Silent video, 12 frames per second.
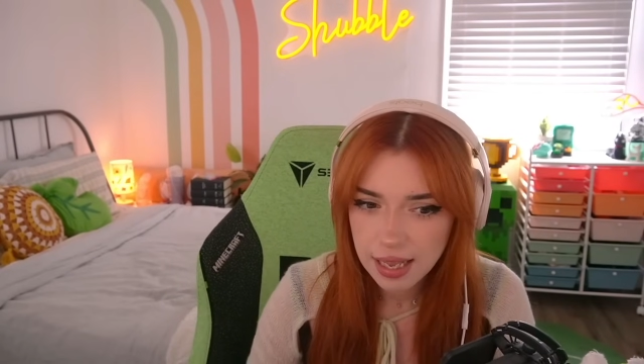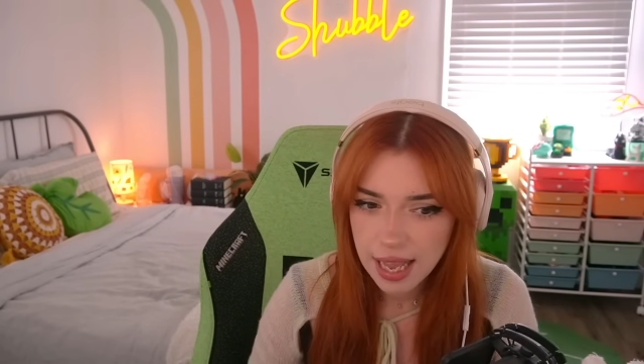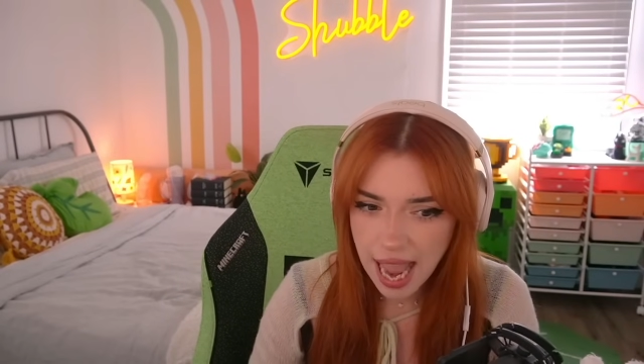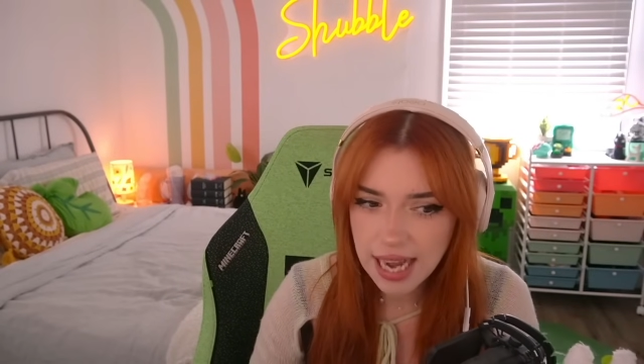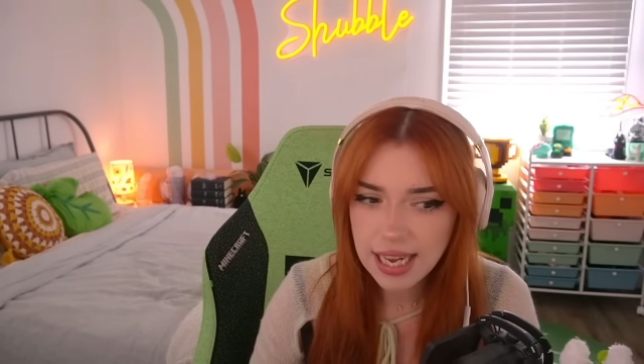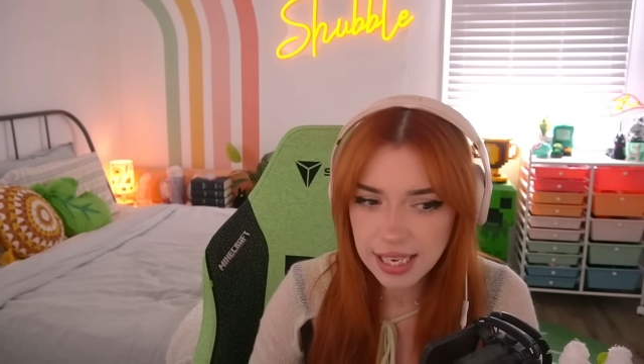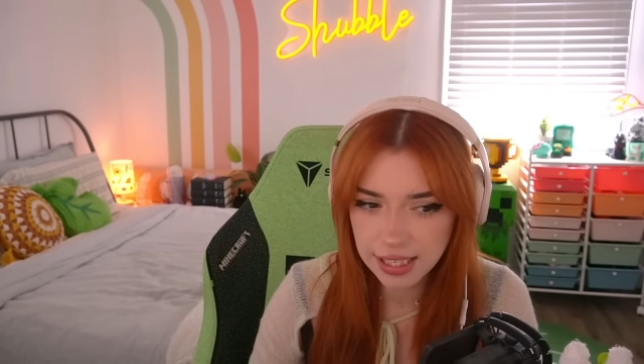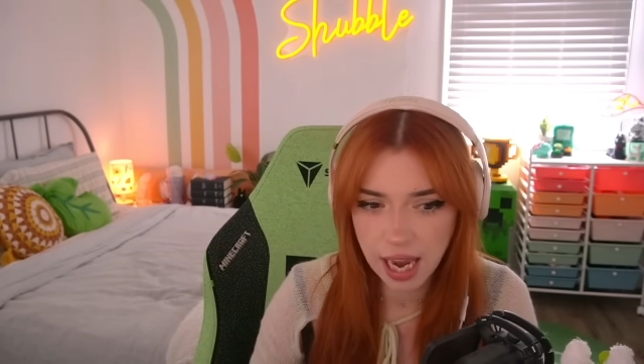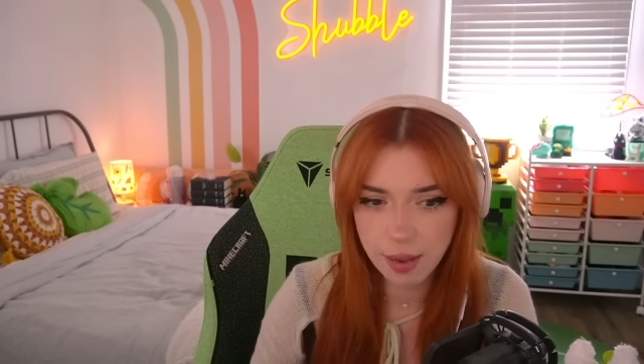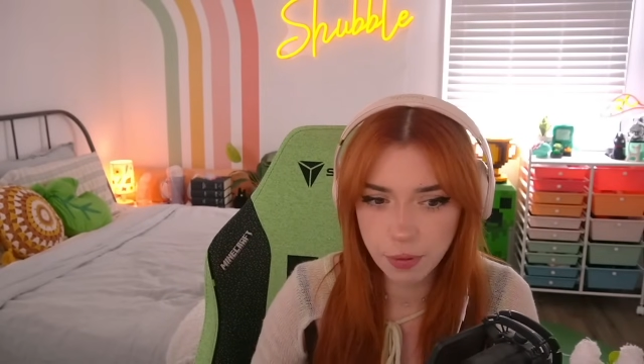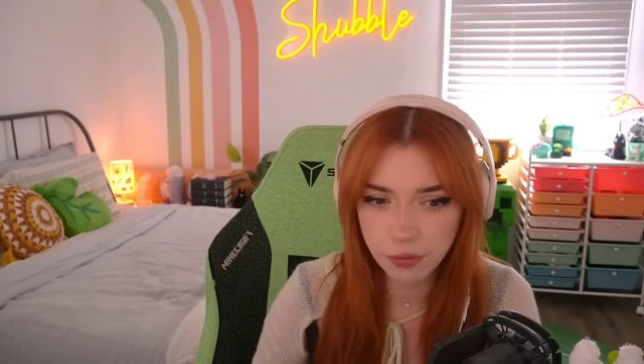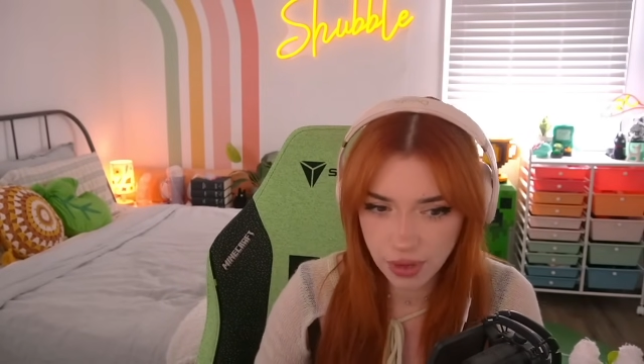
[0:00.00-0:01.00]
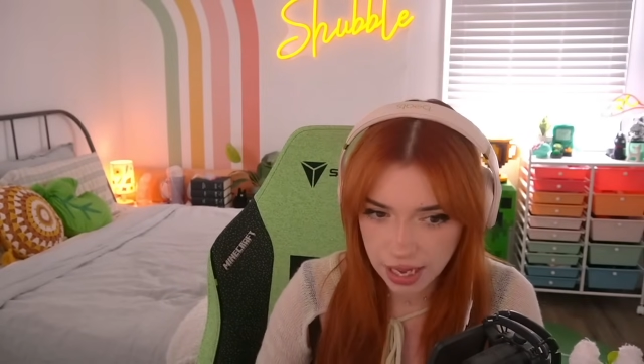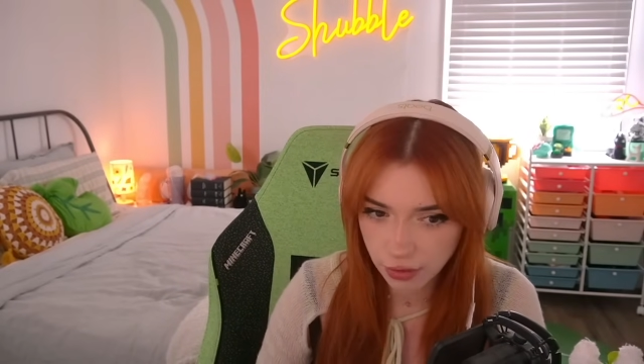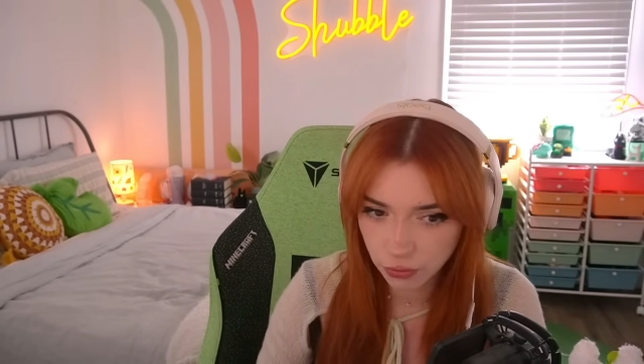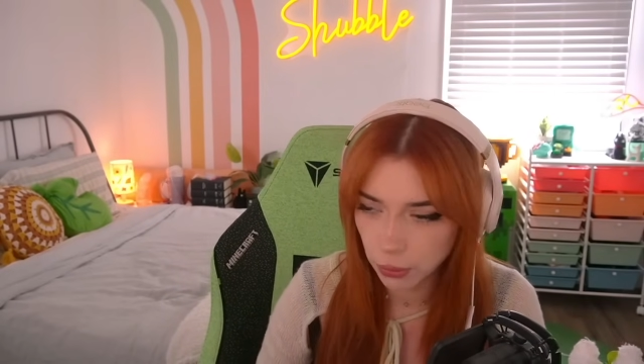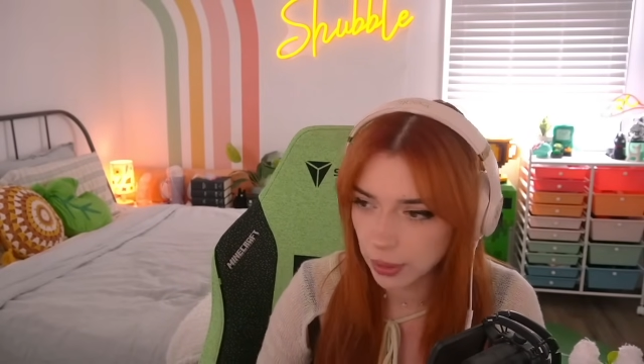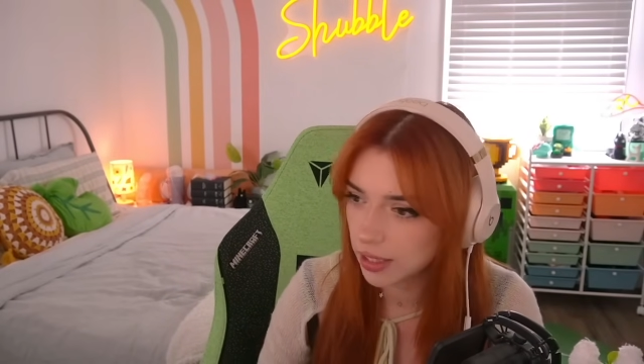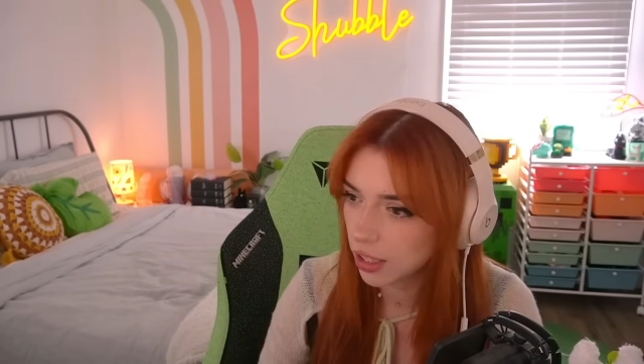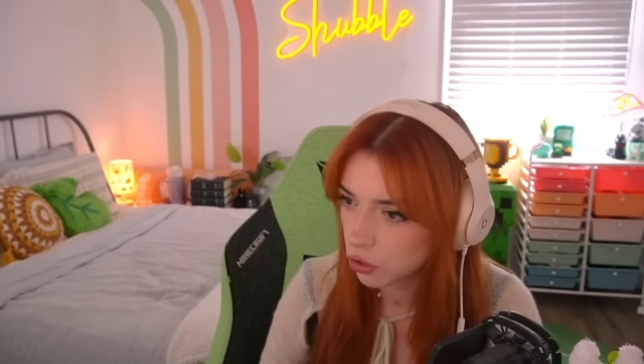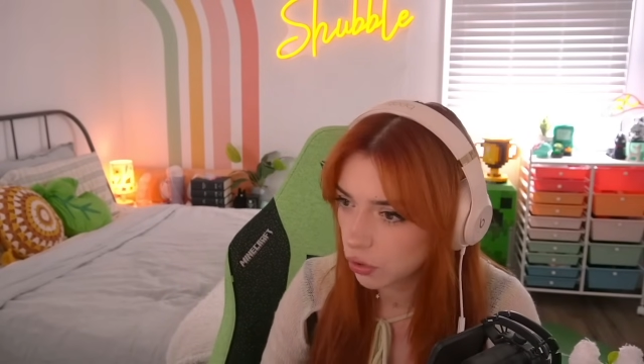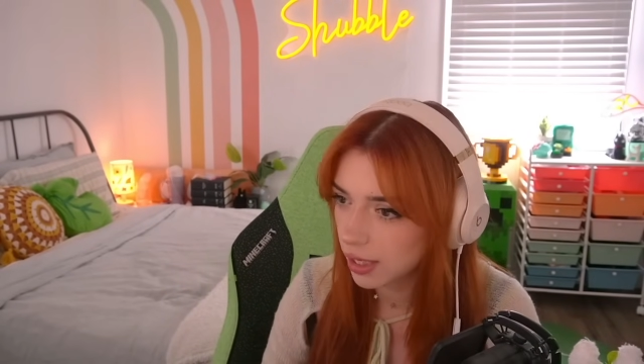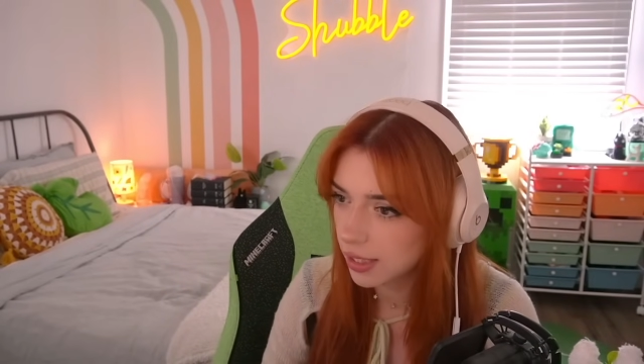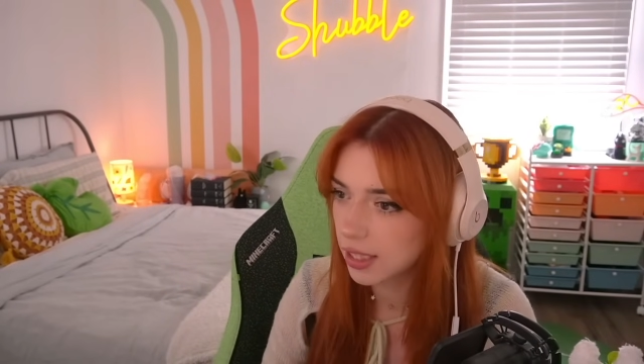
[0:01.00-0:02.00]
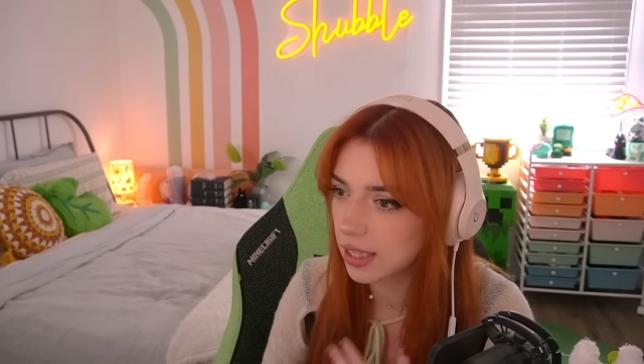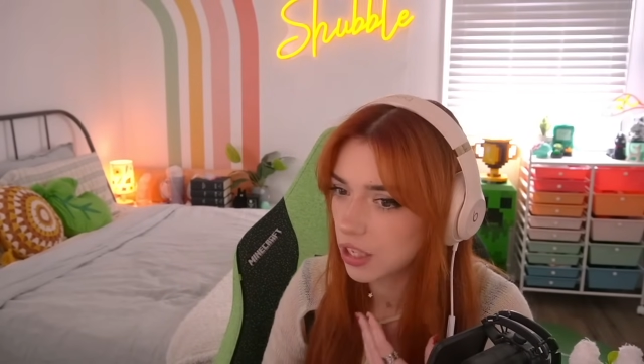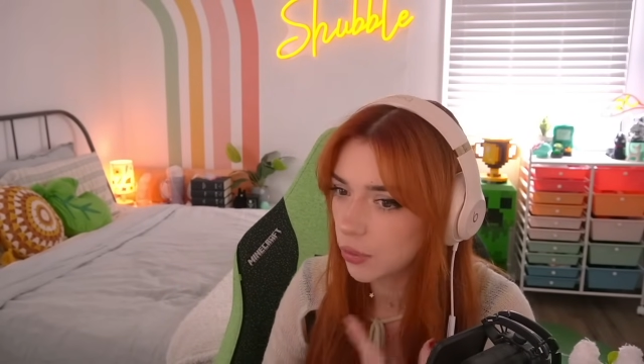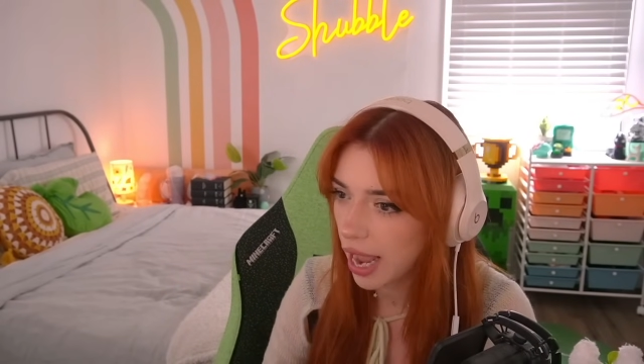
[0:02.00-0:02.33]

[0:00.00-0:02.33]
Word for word: any type of influence and trust that you